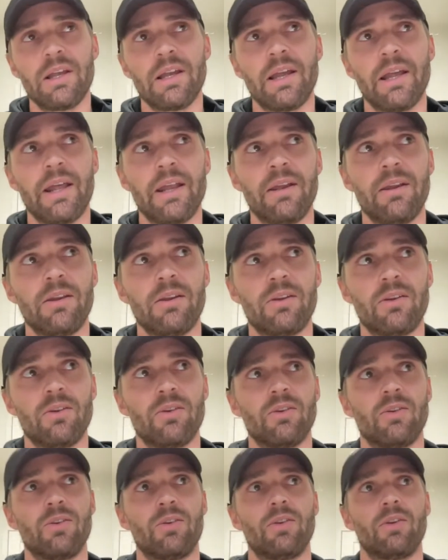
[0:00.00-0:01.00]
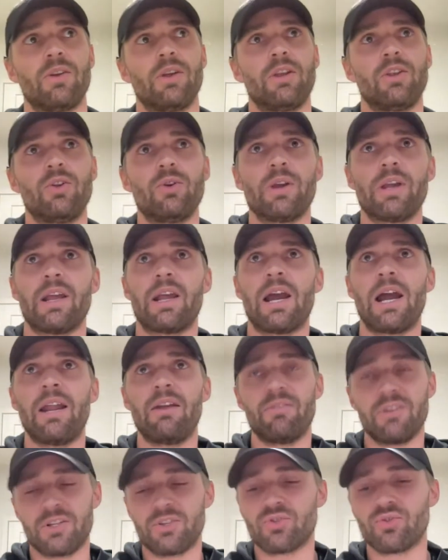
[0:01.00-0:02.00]
And you can kind
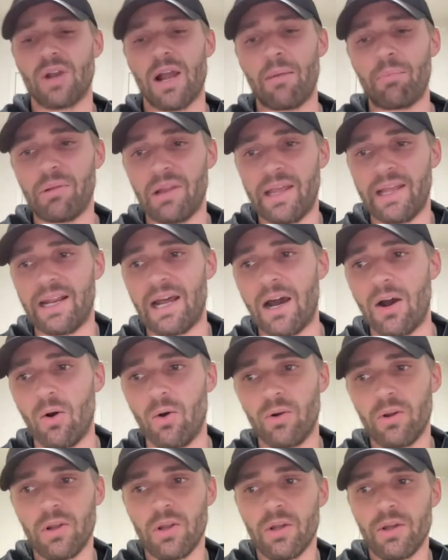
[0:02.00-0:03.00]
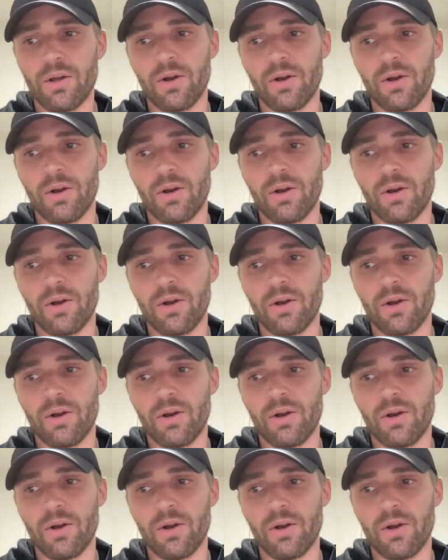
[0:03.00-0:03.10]
of extrapolate out,